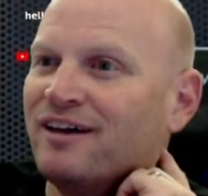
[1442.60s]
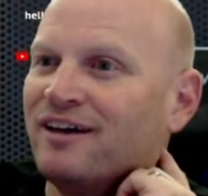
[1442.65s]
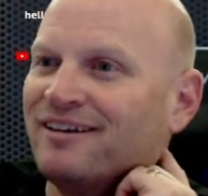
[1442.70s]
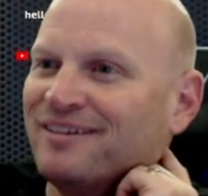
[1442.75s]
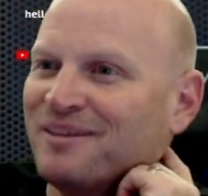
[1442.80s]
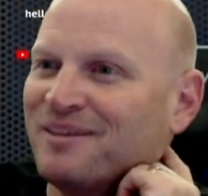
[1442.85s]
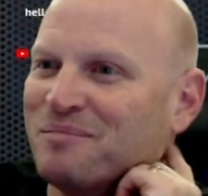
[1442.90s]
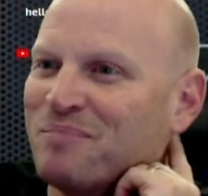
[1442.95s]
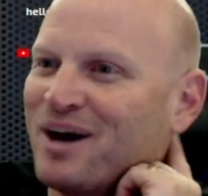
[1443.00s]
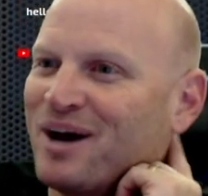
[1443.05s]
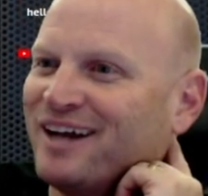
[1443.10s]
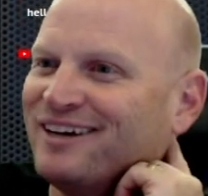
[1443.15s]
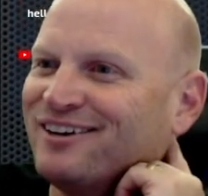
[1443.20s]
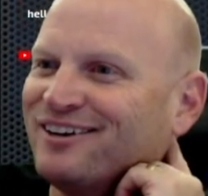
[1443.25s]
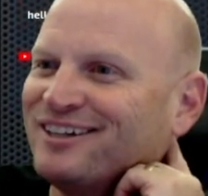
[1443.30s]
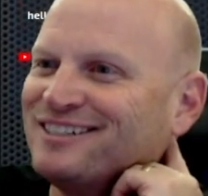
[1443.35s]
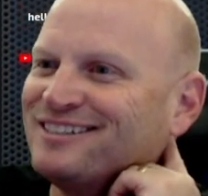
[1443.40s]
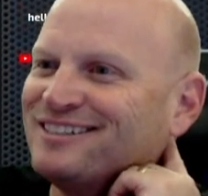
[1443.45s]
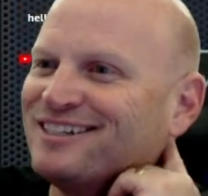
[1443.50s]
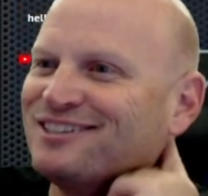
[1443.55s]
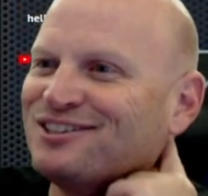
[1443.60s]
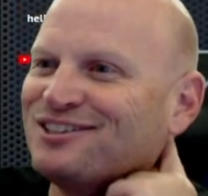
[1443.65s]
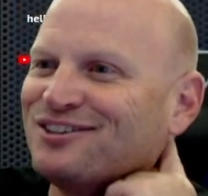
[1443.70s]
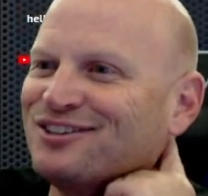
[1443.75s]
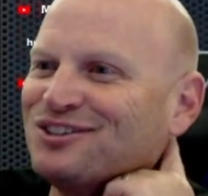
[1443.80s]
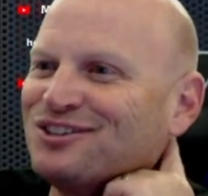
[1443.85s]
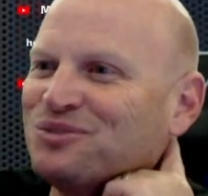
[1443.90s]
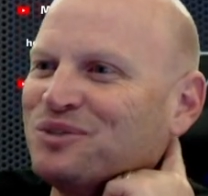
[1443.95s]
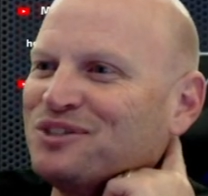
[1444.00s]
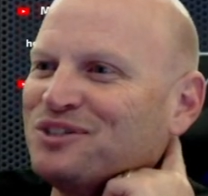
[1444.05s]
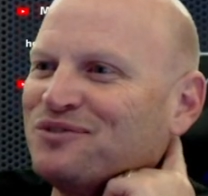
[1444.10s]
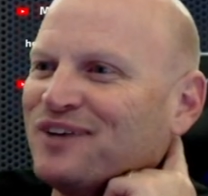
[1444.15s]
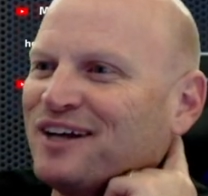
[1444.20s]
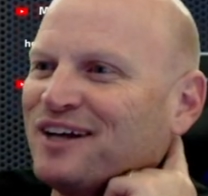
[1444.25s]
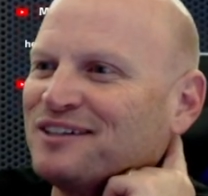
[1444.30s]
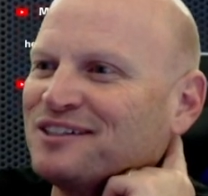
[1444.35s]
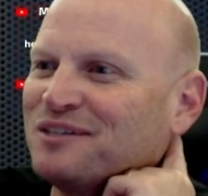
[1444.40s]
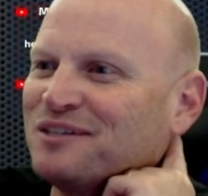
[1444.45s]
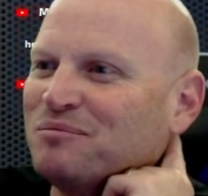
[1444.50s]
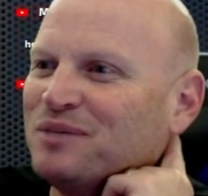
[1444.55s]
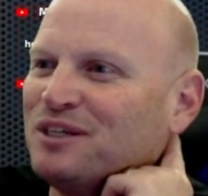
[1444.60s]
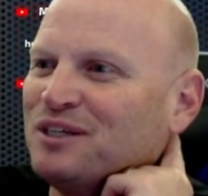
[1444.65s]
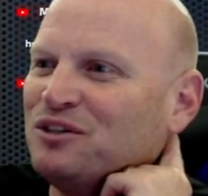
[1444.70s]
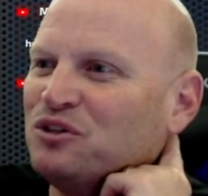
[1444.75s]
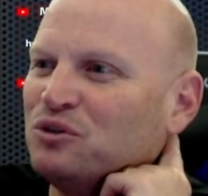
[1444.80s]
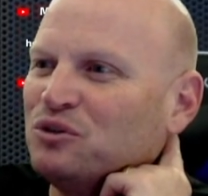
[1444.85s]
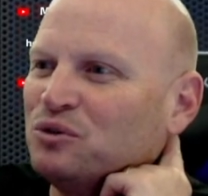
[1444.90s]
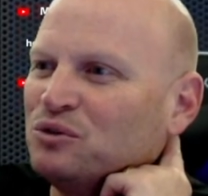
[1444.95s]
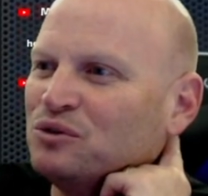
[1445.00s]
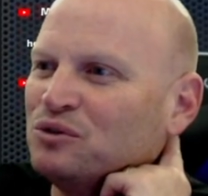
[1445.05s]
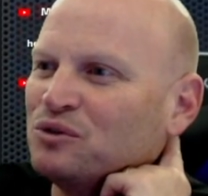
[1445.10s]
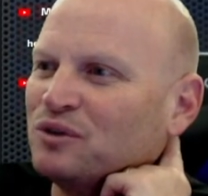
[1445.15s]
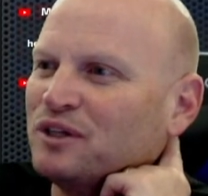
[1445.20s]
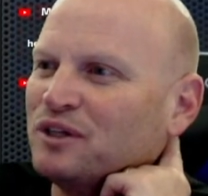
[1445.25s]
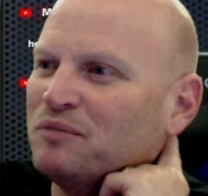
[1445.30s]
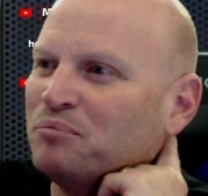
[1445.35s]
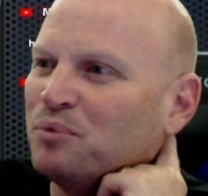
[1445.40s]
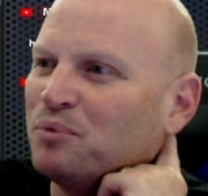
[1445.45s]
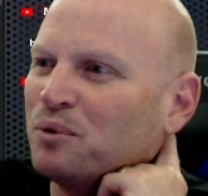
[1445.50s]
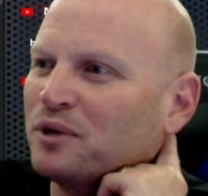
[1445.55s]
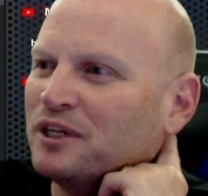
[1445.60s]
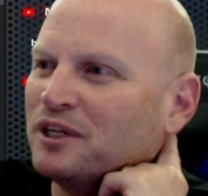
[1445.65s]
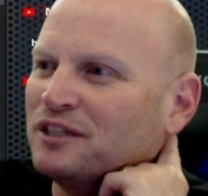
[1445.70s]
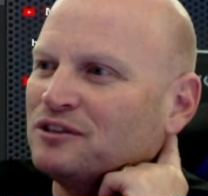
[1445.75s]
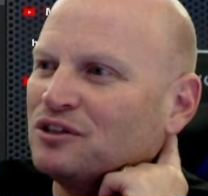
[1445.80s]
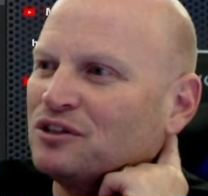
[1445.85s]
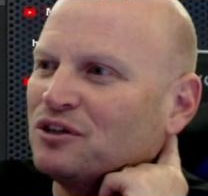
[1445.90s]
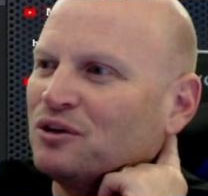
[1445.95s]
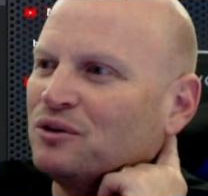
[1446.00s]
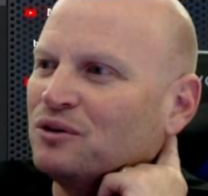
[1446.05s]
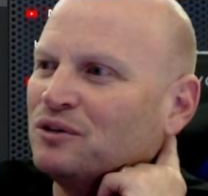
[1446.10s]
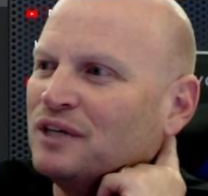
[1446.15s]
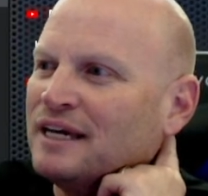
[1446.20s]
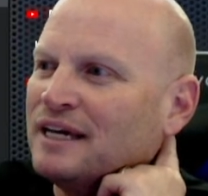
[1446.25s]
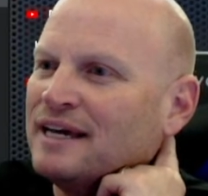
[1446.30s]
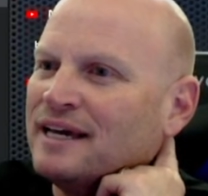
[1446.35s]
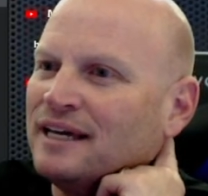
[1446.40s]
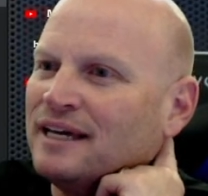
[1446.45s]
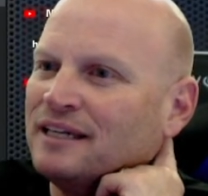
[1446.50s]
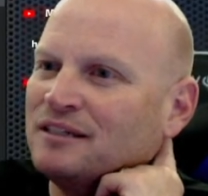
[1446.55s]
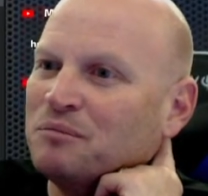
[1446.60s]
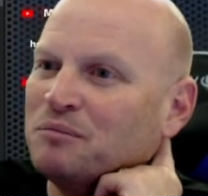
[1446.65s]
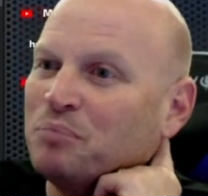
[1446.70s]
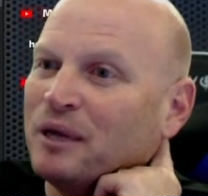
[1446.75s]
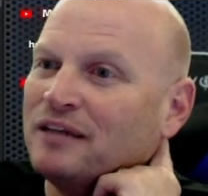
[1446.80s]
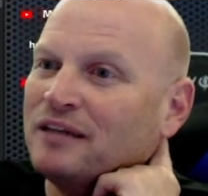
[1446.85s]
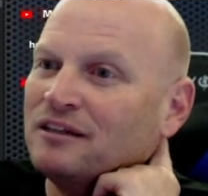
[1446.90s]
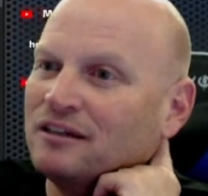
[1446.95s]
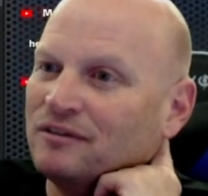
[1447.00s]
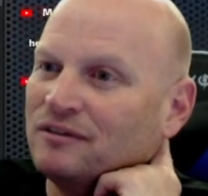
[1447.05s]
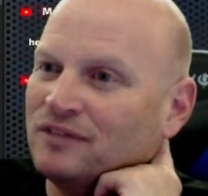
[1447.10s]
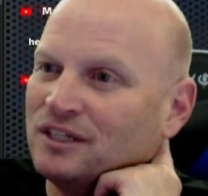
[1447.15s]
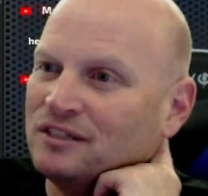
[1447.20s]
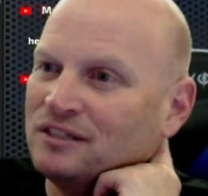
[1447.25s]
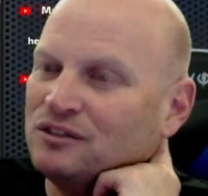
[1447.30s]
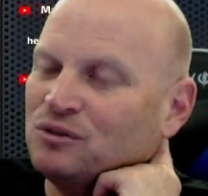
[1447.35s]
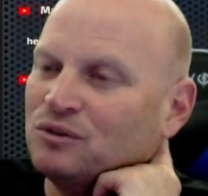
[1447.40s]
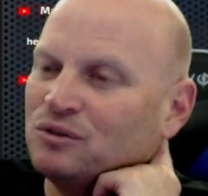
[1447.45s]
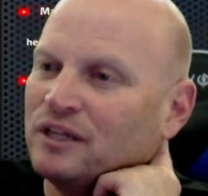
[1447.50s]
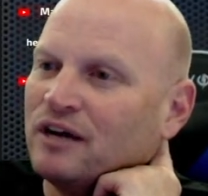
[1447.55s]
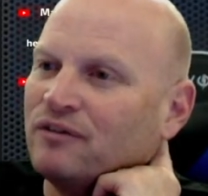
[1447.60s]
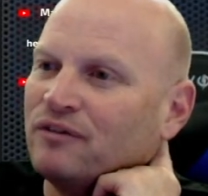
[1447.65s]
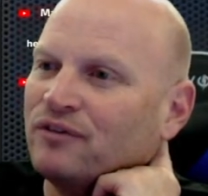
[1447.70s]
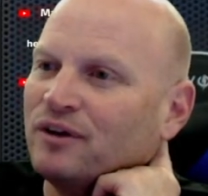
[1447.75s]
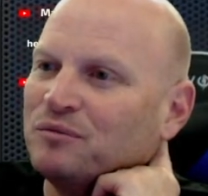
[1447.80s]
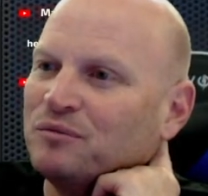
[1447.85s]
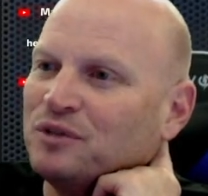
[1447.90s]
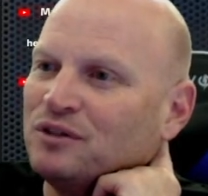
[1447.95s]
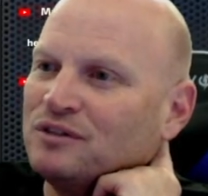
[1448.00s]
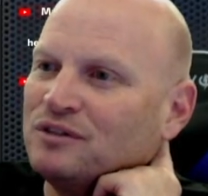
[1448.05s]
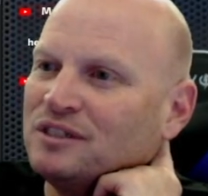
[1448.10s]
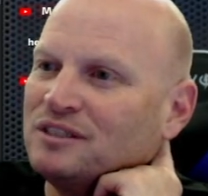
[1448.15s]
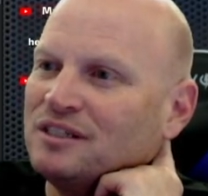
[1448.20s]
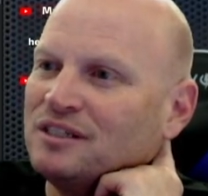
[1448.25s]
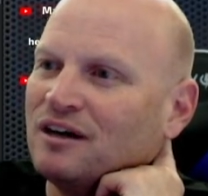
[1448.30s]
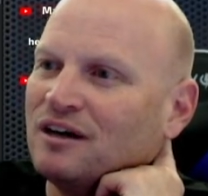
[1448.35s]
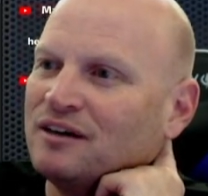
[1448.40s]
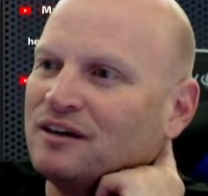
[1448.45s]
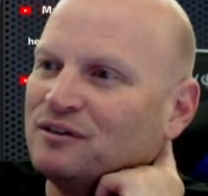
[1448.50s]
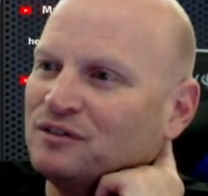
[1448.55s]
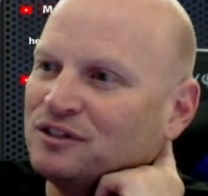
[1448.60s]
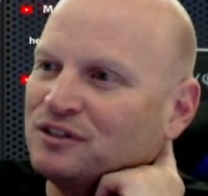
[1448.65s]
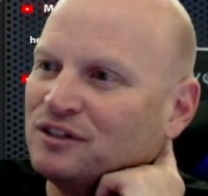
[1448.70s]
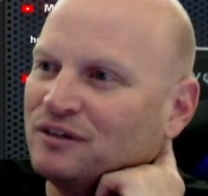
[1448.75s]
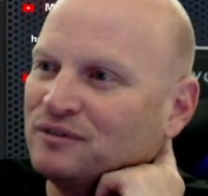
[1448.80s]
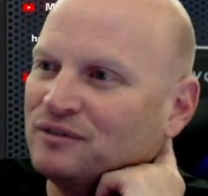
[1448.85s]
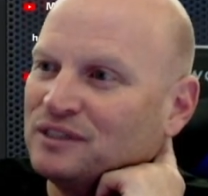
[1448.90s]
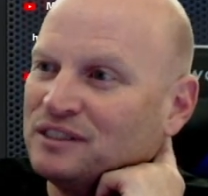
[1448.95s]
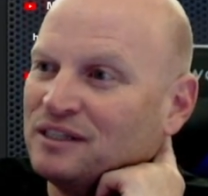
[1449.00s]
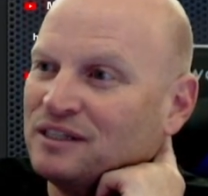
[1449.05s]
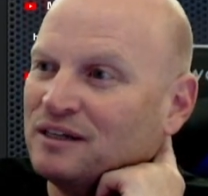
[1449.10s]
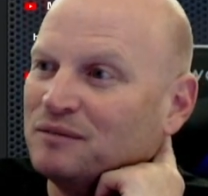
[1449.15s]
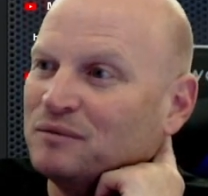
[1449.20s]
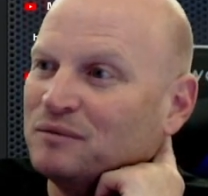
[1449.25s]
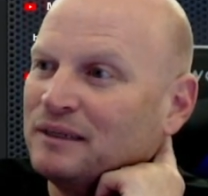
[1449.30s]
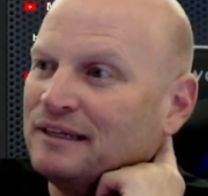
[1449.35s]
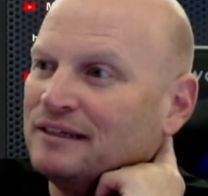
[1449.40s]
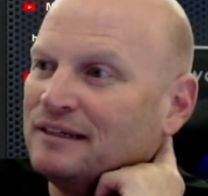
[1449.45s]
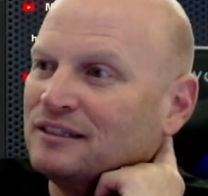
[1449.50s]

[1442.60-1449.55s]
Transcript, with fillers: the, the, binary sensor and switch files can be used or imported into code independent of this to allow for MQTT auto discovery setup.